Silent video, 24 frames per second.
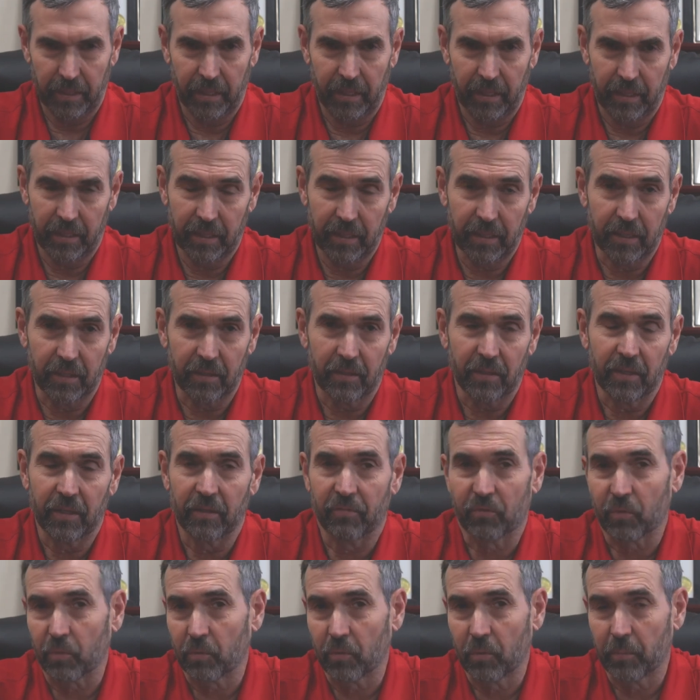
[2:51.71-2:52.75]
and
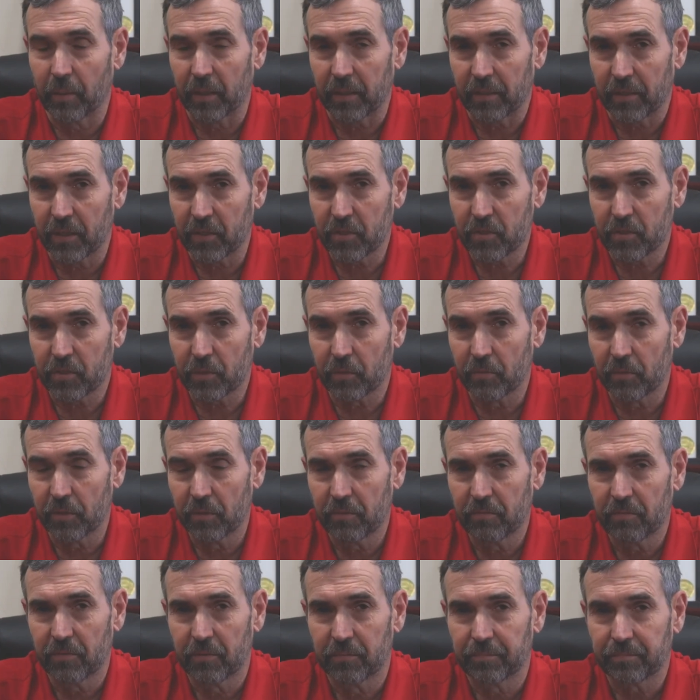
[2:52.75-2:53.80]
if the robot cuts the
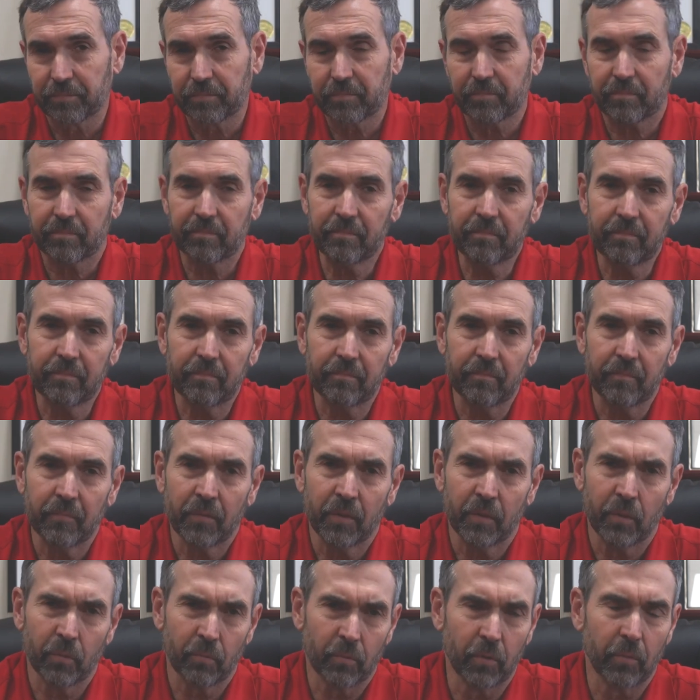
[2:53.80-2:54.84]
groove,
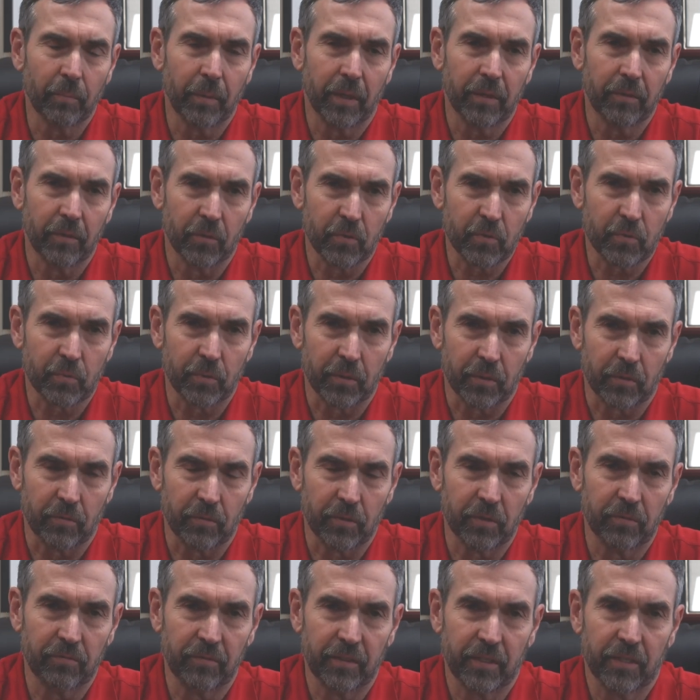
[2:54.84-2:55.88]
the robot knows where the
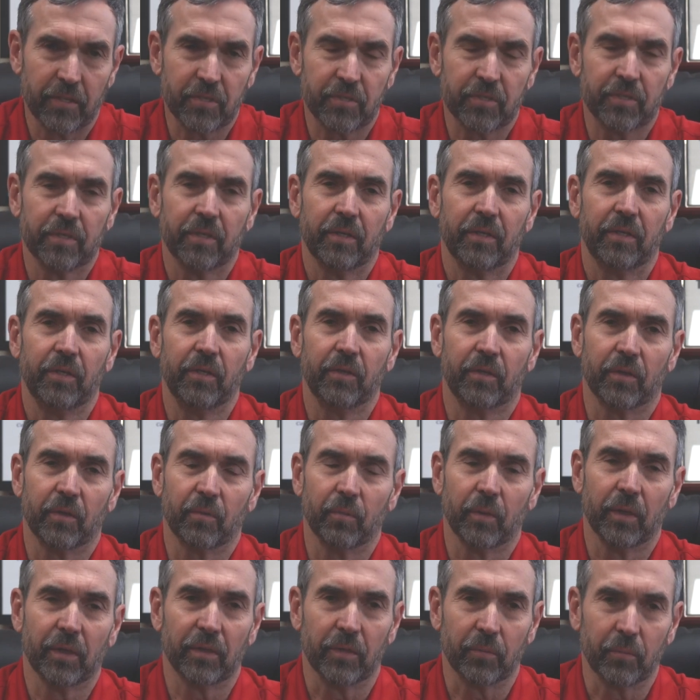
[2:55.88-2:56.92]
groove is. You can
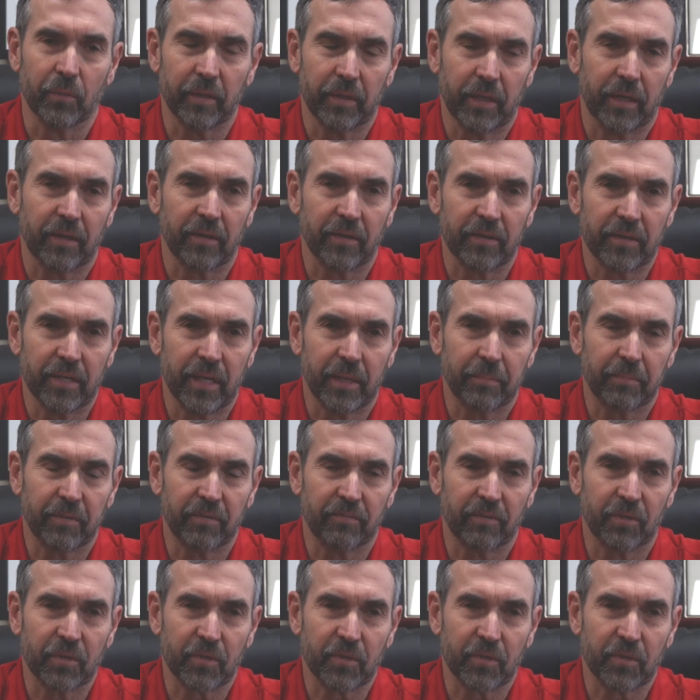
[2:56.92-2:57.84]
weld it without adaptive